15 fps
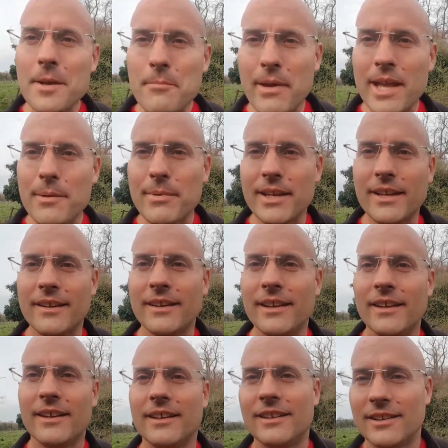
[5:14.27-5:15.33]
Maybe
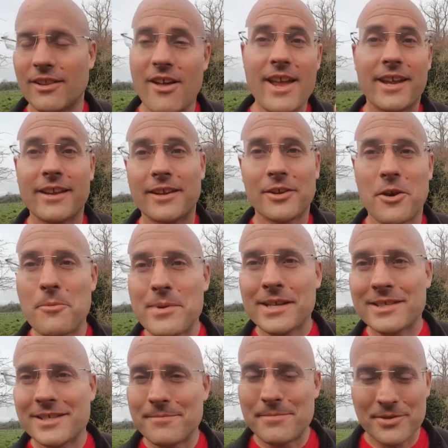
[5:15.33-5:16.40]
like,
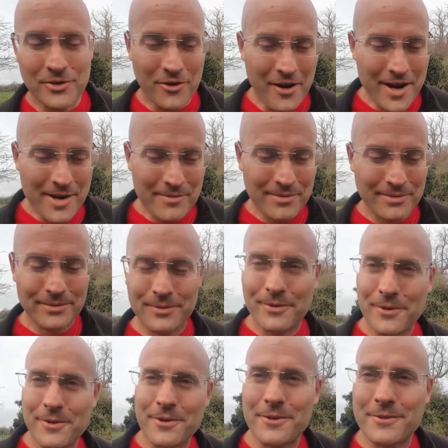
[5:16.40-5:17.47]
comment, subscribe,
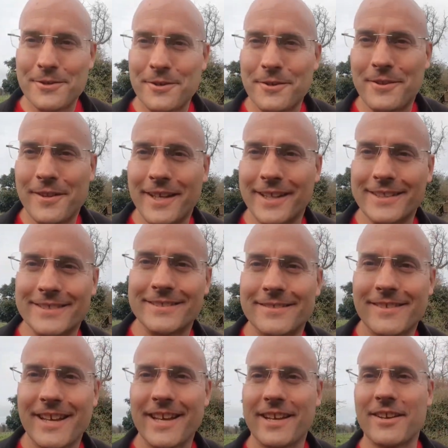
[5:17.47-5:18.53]
all those good things.
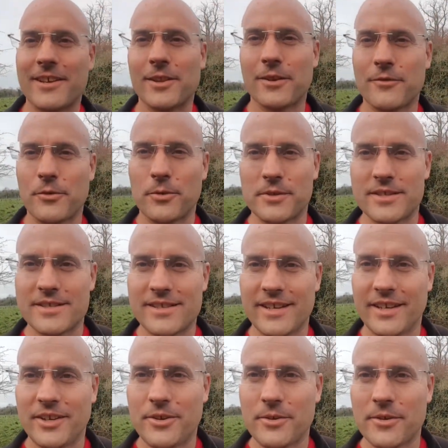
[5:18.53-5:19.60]
And I look forward to
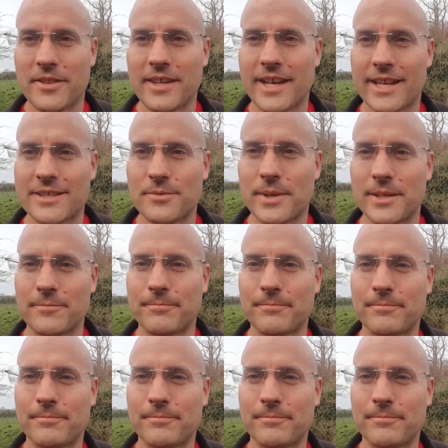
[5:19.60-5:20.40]
seeing you on the next one.